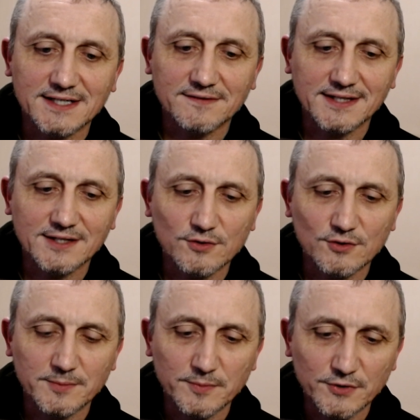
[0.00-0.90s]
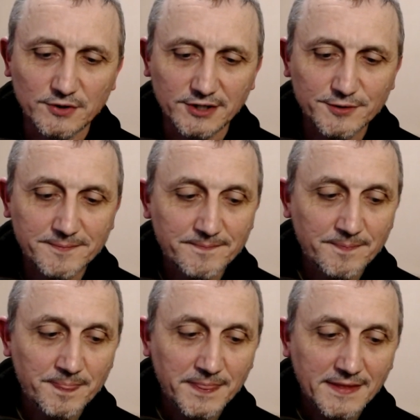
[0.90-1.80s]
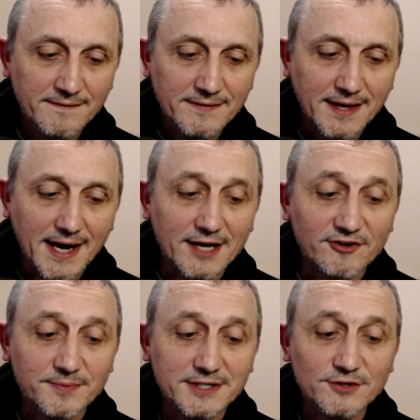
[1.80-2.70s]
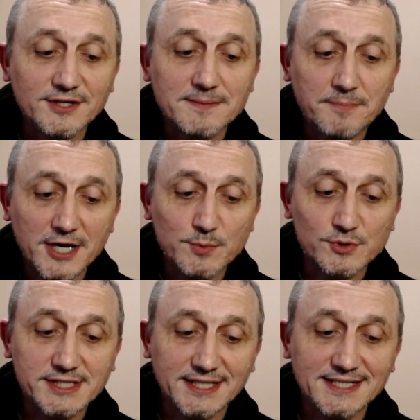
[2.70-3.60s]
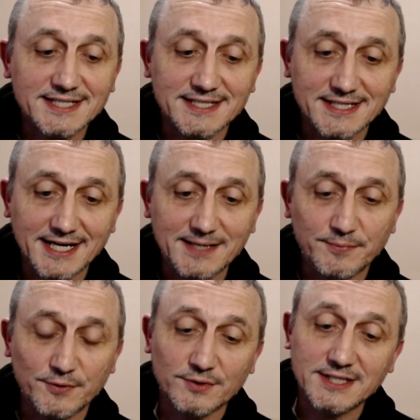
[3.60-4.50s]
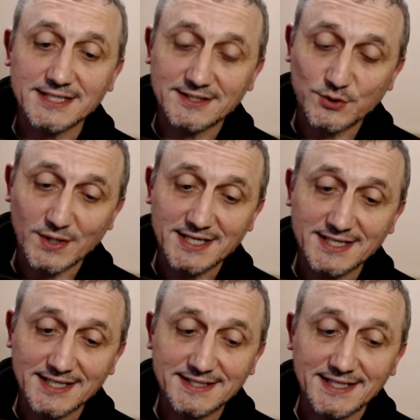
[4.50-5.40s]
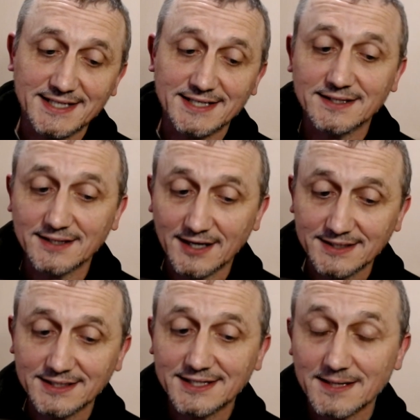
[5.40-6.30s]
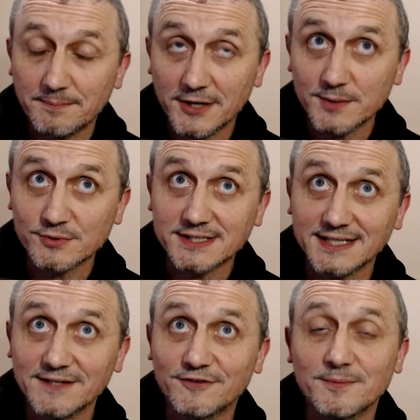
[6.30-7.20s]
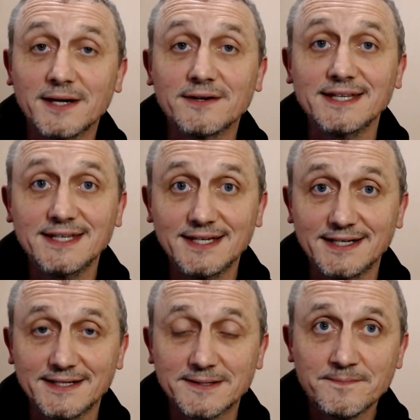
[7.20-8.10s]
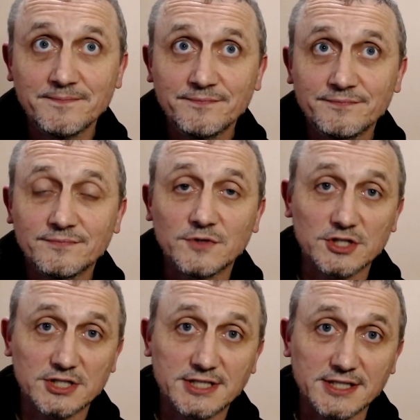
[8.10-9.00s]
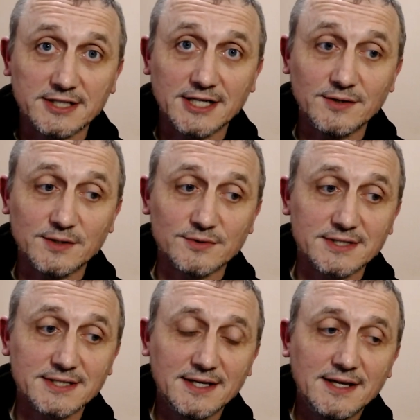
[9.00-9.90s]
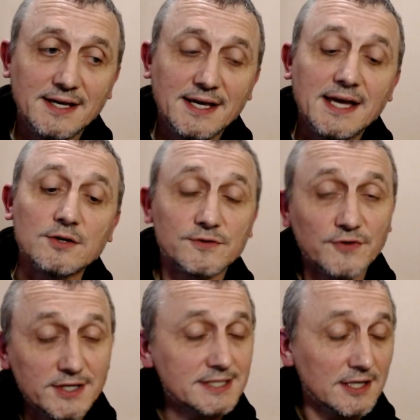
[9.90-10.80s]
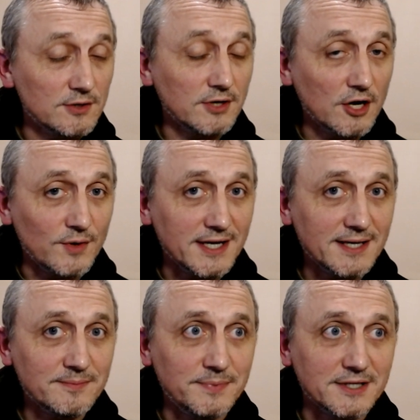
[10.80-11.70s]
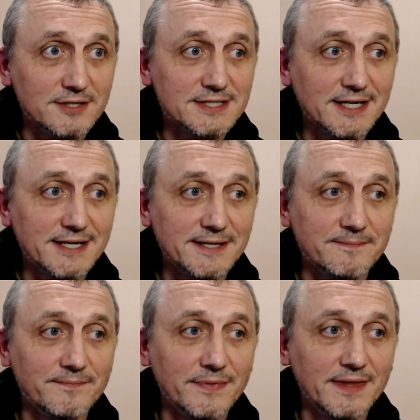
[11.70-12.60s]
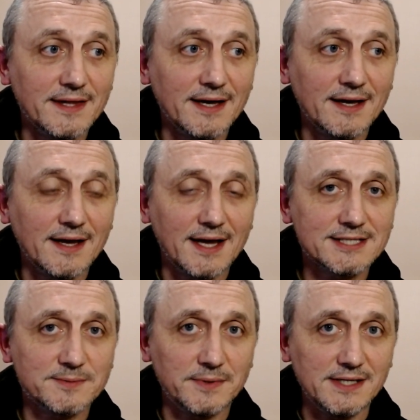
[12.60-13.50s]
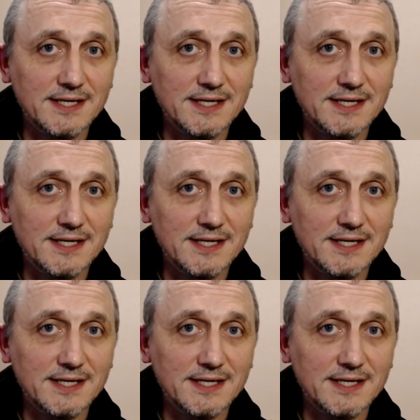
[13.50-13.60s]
They call it memorial. And I've been doing a Bible study since April. This is 2018. I did that Bible study for about a year, just so you know. It was very slow going because I'm Aspie.